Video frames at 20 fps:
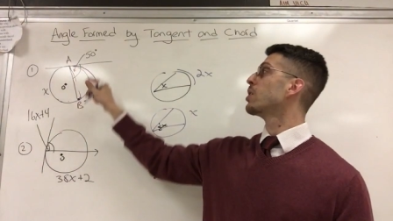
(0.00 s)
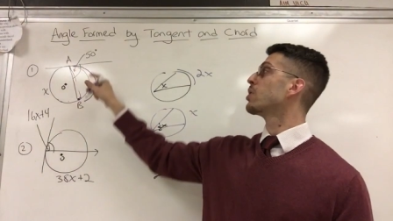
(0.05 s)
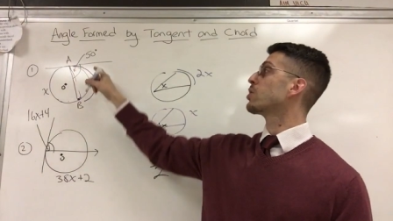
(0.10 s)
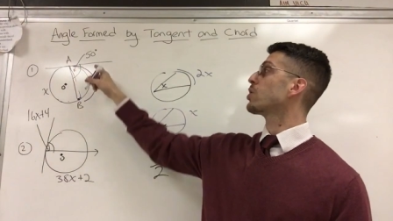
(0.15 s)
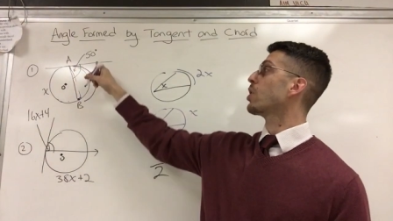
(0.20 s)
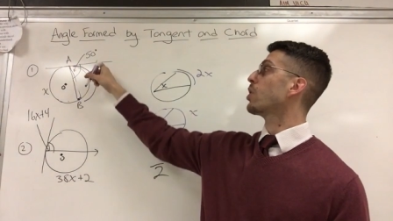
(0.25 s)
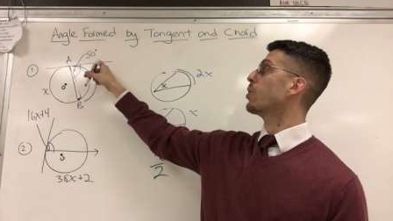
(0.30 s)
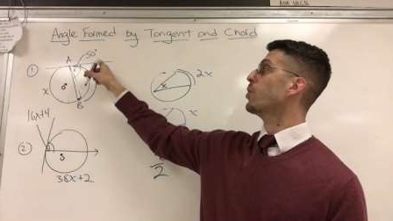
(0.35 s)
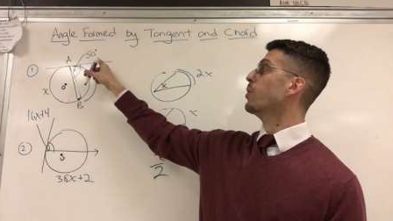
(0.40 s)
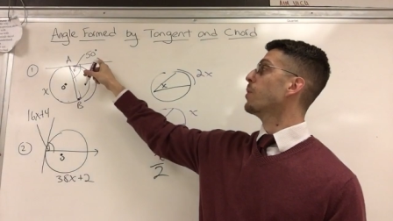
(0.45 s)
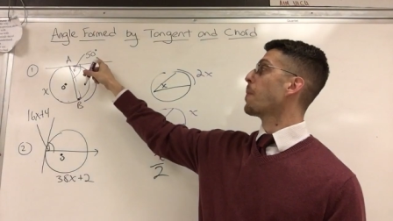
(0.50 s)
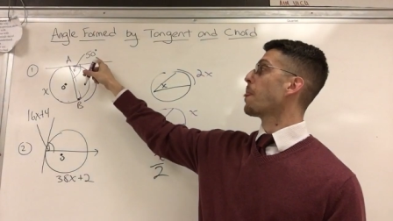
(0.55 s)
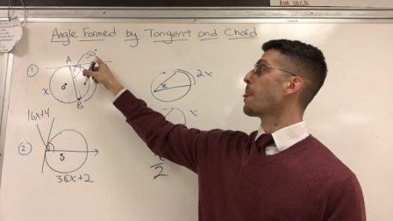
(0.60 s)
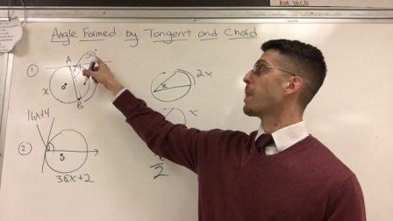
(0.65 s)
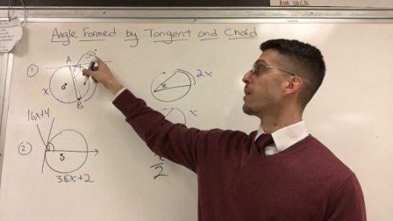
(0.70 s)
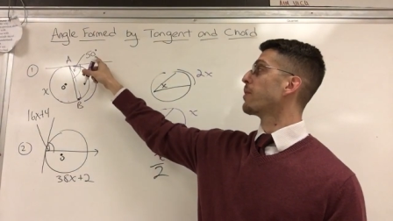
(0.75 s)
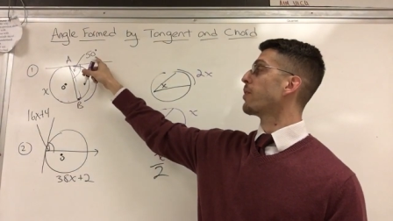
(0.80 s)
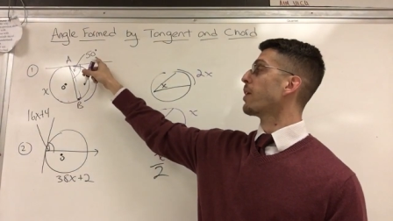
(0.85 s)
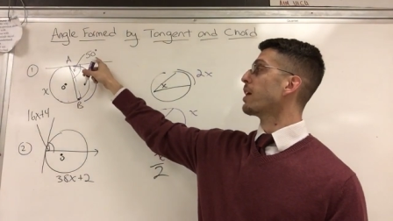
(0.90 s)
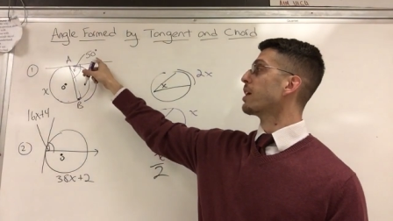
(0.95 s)
So
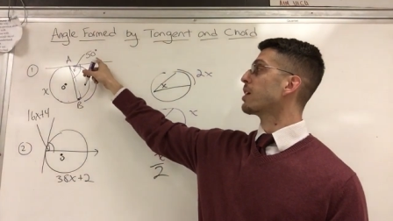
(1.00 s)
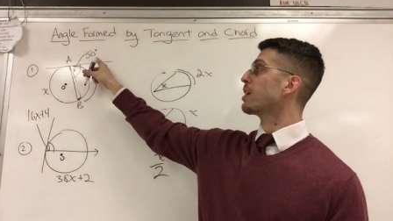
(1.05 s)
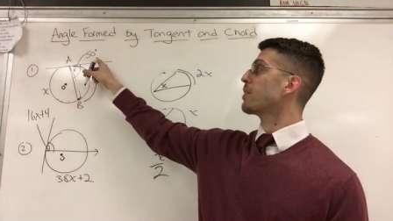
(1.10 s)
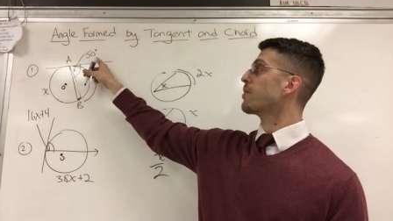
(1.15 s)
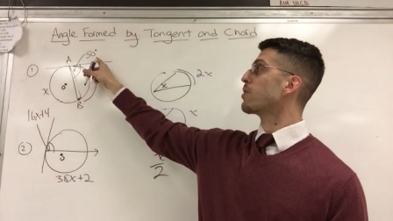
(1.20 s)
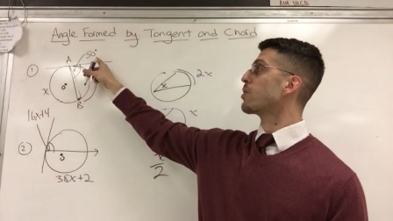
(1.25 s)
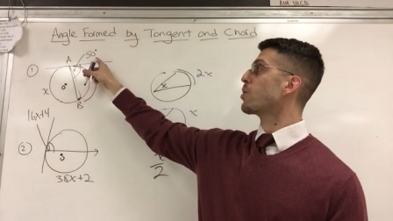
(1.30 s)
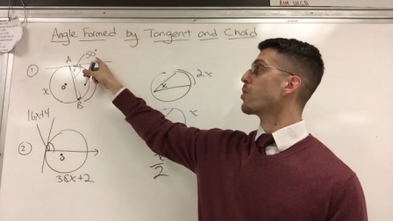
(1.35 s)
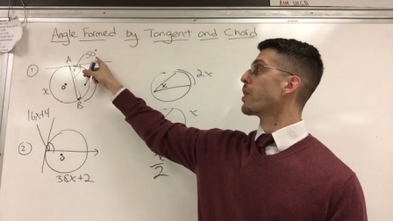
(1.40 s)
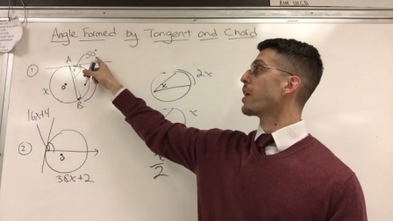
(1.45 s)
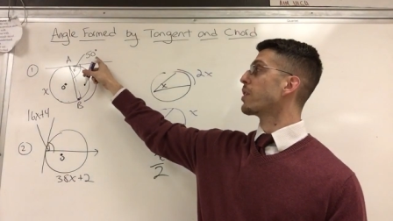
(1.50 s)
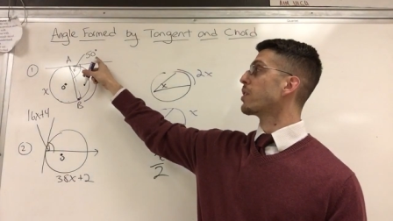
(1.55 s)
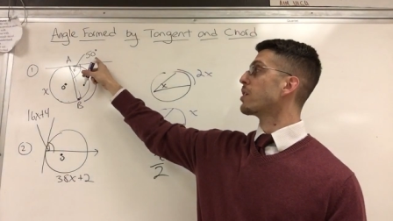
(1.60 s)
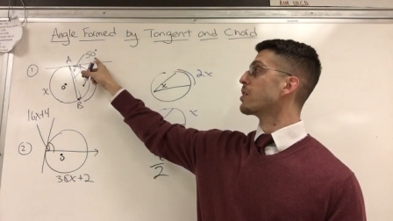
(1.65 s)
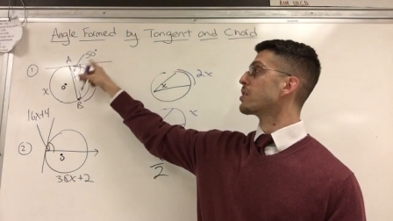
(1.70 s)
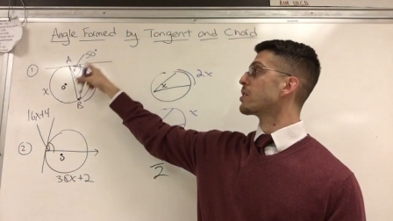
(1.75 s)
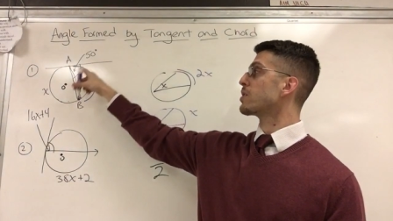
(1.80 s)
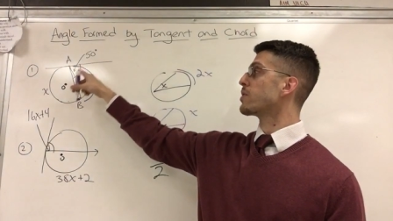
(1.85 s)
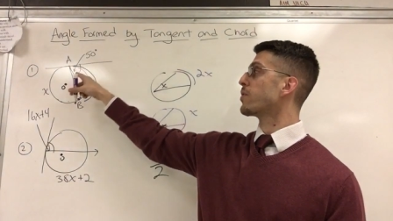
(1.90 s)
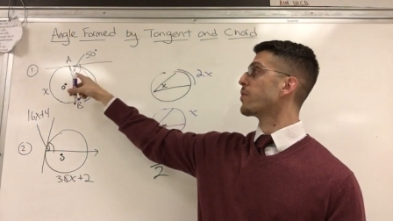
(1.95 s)
if I give you that
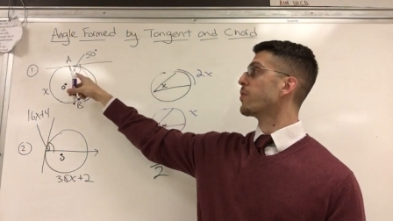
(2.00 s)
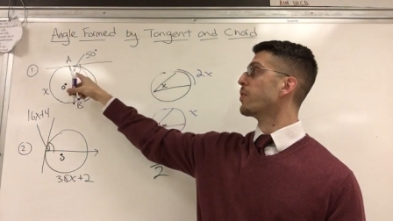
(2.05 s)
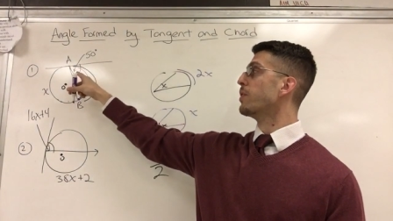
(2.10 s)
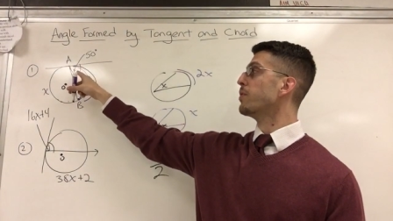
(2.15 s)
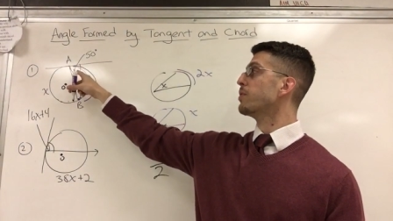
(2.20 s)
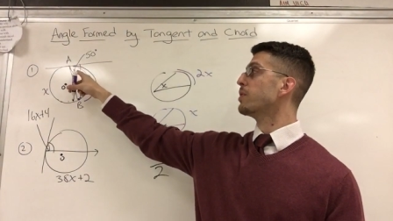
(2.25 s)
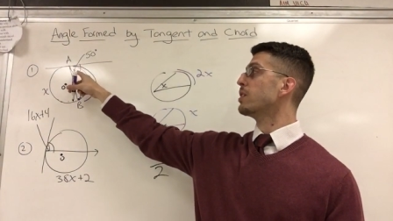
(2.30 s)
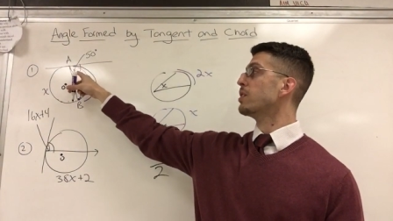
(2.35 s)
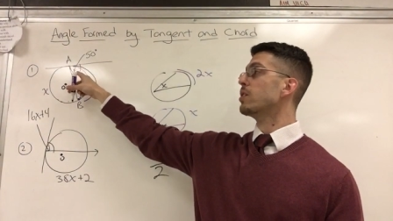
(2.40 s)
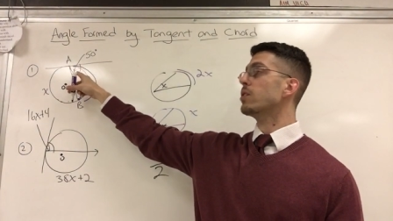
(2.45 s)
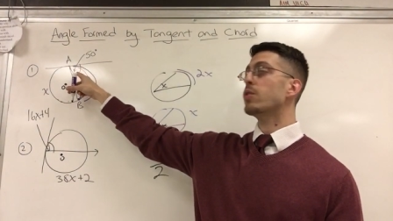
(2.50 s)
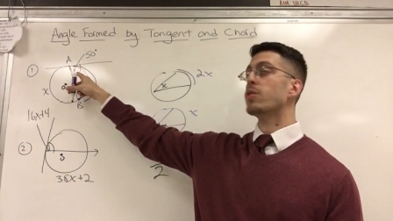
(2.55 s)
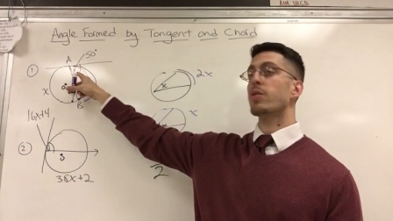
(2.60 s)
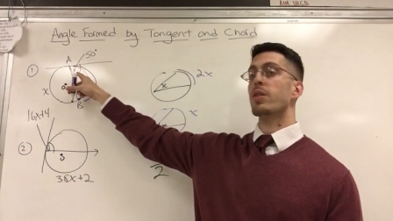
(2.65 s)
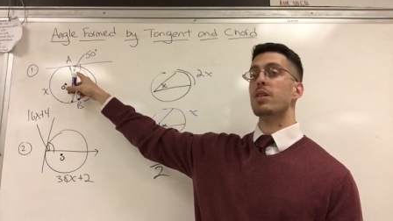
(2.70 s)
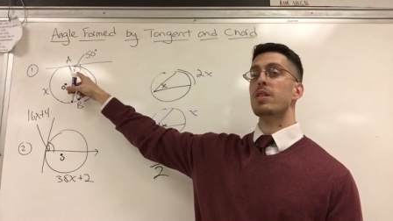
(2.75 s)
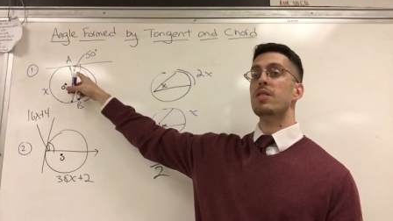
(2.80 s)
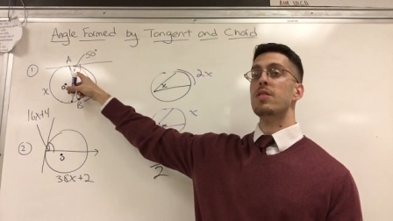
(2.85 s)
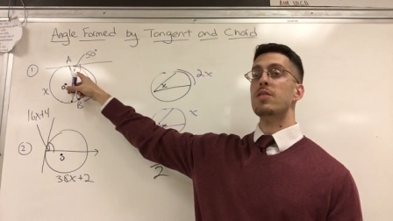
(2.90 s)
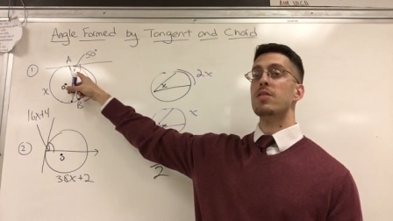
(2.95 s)
this is 50
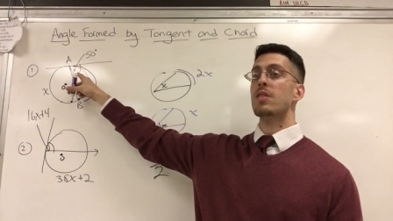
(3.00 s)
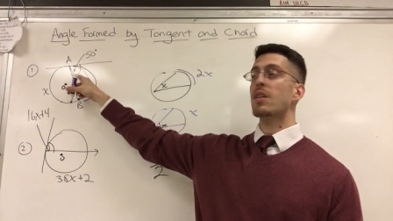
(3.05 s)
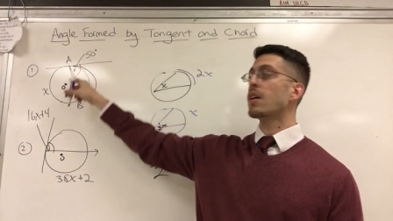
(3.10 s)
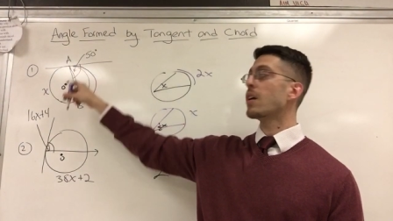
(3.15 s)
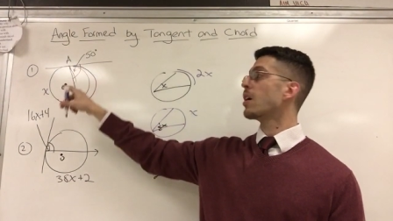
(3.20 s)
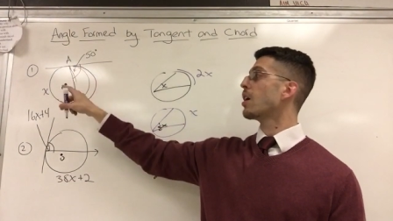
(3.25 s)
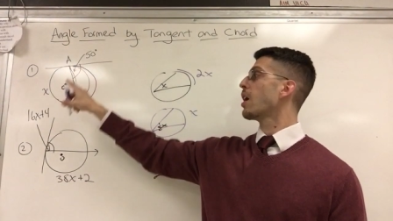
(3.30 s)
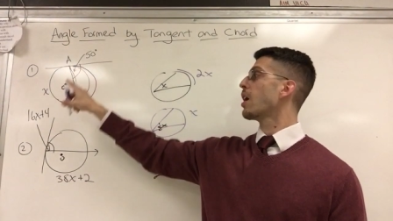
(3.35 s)
degrees,